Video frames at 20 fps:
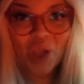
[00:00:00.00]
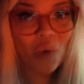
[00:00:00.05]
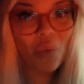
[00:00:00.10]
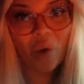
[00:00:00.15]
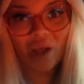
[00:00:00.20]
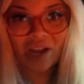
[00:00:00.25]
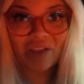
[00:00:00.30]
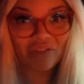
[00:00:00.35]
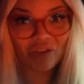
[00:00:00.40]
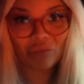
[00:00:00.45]

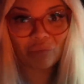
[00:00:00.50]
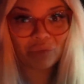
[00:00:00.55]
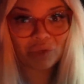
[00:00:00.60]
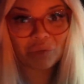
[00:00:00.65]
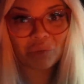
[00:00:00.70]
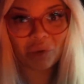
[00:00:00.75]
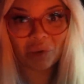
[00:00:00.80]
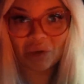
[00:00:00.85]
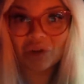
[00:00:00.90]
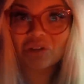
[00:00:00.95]
What have I been
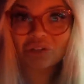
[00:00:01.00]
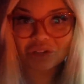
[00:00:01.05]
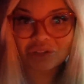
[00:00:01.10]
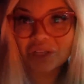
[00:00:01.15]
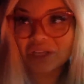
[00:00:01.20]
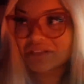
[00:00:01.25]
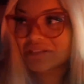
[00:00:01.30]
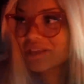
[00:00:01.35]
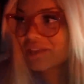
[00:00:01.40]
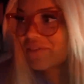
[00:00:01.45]
doing on
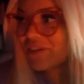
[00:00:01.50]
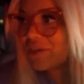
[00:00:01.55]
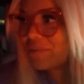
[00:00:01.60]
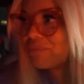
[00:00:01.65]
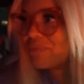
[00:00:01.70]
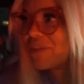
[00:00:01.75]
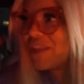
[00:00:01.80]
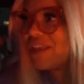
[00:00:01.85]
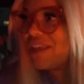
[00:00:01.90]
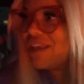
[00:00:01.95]
Thanksgiving?
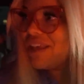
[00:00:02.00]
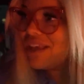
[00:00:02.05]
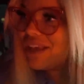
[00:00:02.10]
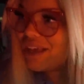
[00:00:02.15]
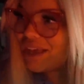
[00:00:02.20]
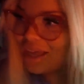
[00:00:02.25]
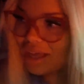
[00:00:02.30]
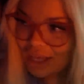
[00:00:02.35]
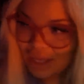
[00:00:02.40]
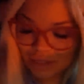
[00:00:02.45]

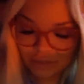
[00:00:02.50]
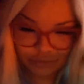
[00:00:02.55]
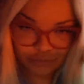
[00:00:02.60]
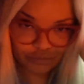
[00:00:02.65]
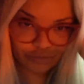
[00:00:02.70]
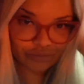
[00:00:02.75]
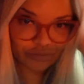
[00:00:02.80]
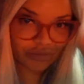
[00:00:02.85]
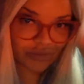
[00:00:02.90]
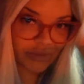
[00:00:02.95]
Um,
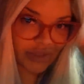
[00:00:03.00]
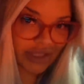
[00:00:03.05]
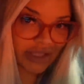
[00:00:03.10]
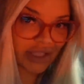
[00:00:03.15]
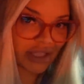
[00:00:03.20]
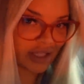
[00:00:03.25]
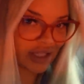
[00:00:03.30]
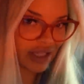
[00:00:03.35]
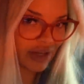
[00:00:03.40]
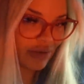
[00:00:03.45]

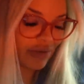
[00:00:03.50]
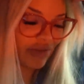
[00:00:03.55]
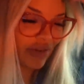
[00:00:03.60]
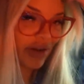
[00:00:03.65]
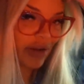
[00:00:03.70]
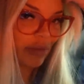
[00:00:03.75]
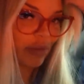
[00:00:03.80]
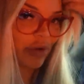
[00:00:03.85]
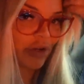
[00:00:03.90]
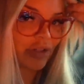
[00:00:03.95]
does anyone
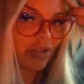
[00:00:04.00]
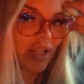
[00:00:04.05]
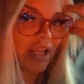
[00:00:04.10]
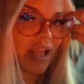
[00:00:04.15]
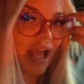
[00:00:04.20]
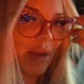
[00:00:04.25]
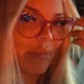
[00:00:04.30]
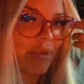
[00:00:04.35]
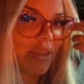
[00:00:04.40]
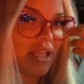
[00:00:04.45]
find it weird that
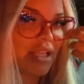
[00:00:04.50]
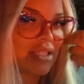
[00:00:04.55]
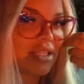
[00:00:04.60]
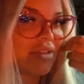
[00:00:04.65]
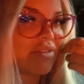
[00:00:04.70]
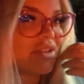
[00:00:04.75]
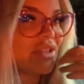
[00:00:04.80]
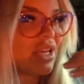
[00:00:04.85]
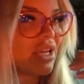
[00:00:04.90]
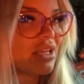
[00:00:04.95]
Happy
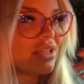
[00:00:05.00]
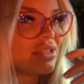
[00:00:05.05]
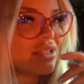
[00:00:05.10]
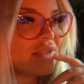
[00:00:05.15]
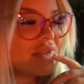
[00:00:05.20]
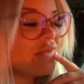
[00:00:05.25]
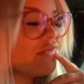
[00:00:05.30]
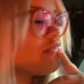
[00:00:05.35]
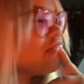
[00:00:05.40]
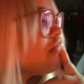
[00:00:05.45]
Thanksgiving
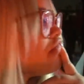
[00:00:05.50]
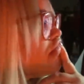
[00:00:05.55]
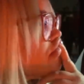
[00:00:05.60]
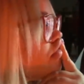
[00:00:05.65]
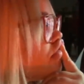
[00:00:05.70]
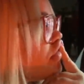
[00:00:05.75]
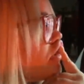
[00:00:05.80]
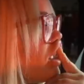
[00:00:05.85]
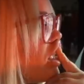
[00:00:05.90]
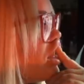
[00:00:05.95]
texts?
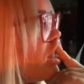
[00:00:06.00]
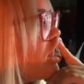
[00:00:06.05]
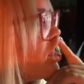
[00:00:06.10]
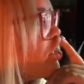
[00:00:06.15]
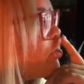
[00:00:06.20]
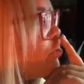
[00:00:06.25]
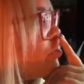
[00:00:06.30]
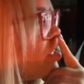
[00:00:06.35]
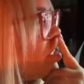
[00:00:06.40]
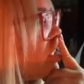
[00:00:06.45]
I think
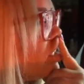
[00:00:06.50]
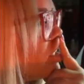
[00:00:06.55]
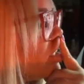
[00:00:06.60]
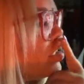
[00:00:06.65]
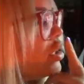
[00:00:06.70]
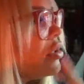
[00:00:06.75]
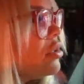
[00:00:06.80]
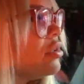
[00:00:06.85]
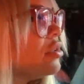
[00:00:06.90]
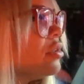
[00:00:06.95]
they're weird.
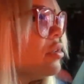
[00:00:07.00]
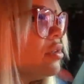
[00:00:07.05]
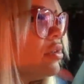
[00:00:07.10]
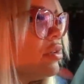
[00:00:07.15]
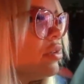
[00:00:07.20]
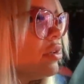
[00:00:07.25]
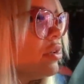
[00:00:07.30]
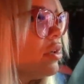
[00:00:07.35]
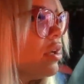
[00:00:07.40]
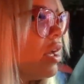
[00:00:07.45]

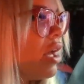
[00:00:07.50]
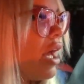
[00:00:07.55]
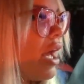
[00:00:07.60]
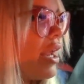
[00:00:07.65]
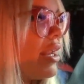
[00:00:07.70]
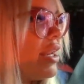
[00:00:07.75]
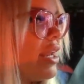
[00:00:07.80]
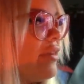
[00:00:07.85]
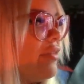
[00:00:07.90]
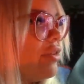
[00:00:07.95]

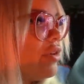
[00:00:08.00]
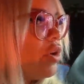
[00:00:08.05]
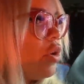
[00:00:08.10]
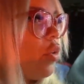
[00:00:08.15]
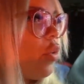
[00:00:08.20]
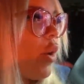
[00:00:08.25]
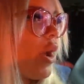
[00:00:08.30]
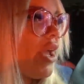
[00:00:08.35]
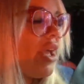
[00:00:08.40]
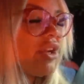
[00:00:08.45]
I never
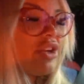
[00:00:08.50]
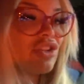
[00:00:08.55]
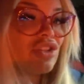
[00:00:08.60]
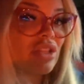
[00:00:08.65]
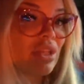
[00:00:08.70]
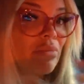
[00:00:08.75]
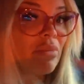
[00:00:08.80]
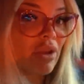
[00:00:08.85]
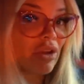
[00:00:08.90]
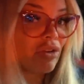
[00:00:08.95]
quite
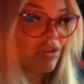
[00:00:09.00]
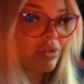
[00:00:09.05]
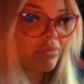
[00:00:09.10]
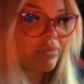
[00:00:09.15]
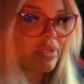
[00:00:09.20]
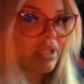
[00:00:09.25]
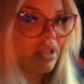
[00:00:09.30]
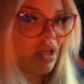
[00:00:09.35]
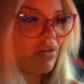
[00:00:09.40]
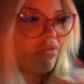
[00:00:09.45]
understood them. Merry
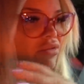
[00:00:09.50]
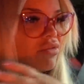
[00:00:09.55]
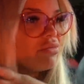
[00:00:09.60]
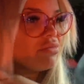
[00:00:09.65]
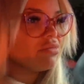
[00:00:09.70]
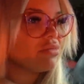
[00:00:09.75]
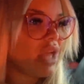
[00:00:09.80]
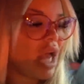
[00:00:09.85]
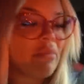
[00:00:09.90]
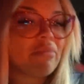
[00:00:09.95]
Christmas, I love.
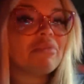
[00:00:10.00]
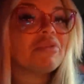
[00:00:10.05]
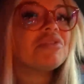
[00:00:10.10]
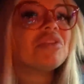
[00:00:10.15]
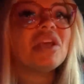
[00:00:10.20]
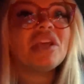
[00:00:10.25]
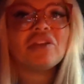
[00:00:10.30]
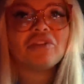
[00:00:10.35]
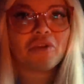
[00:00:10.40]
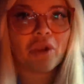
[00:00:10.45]
Happy
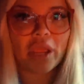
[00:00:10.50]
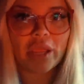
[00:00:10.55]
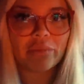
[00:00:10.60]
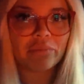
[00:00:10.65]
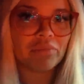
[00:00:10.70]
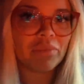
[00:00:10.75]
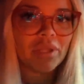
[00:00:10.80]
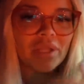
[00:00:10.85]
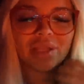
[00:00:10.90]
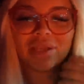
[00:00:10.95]
birthday, great.
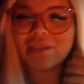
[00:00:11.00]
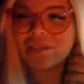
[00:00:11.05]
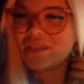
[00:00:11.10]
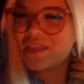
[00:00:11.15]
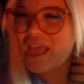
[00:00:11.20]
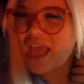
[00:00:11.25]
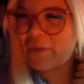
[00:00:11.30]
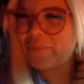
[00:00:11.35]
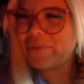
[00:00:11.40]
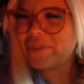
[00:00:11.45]

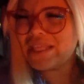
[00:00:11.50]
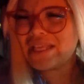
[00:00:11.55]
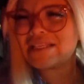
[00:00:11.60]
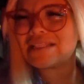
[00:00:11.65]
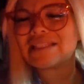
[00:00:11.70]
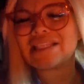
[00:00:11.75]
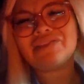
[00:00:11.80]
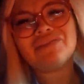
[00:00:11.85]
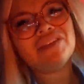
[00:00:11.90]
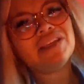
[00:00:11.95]
Happy
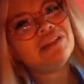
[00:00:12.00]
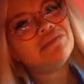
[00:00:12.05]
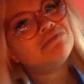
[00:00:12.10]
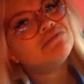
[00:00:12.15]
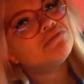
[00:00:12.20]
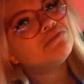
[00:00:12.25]
Thanksgiving?